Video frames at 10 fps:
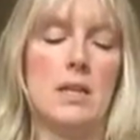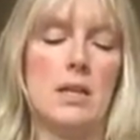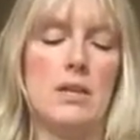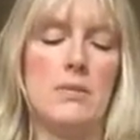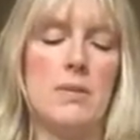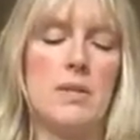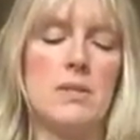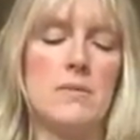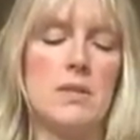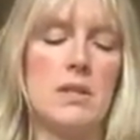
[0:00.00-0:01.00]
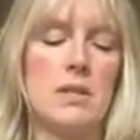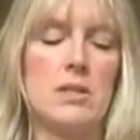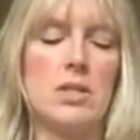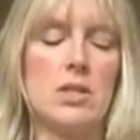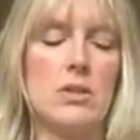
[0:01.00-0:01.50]
There could be some sudden
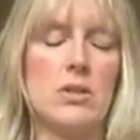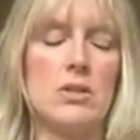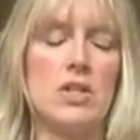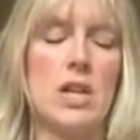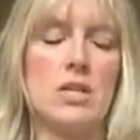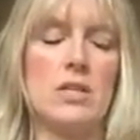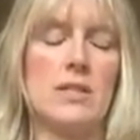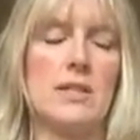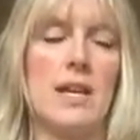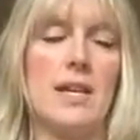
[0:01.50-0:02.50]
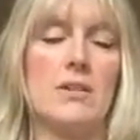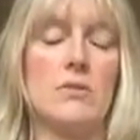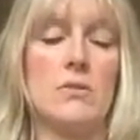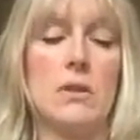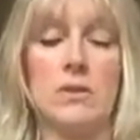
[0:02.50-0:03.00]
shocks, changes, gains
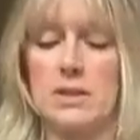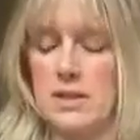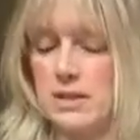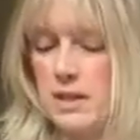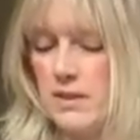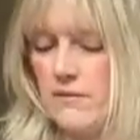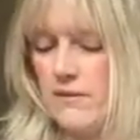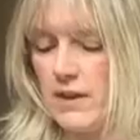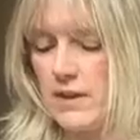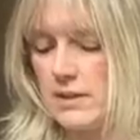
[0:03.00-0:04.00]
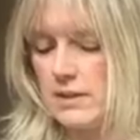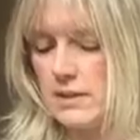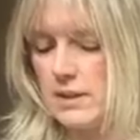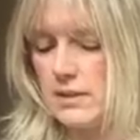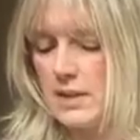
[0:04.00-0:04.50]
or losses in
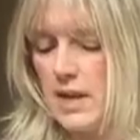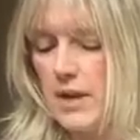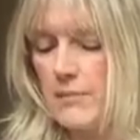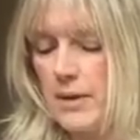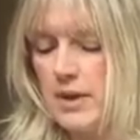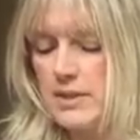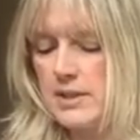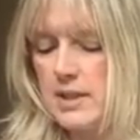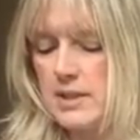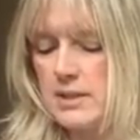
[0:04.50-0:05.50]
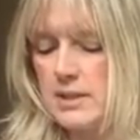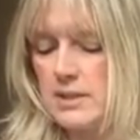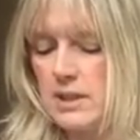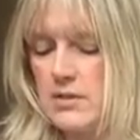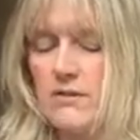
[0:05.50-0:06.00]
finances. Pisces,
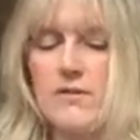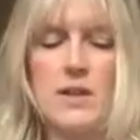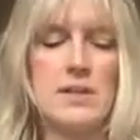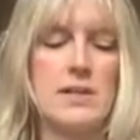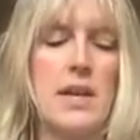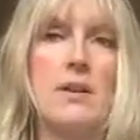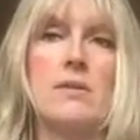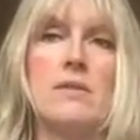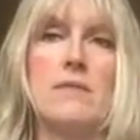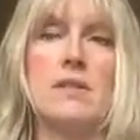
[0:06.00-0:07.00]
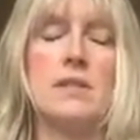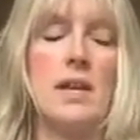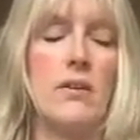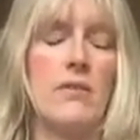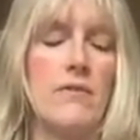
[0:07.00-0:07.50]
it's in your first house of the
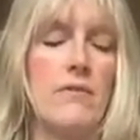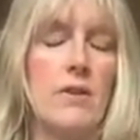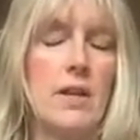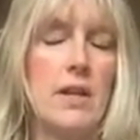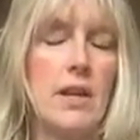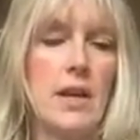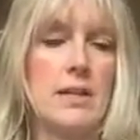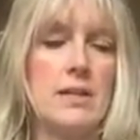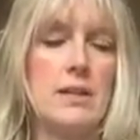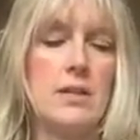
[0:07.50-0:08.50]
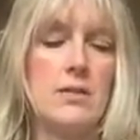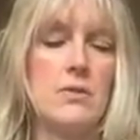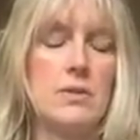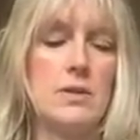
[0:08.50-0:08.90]
self and it's in your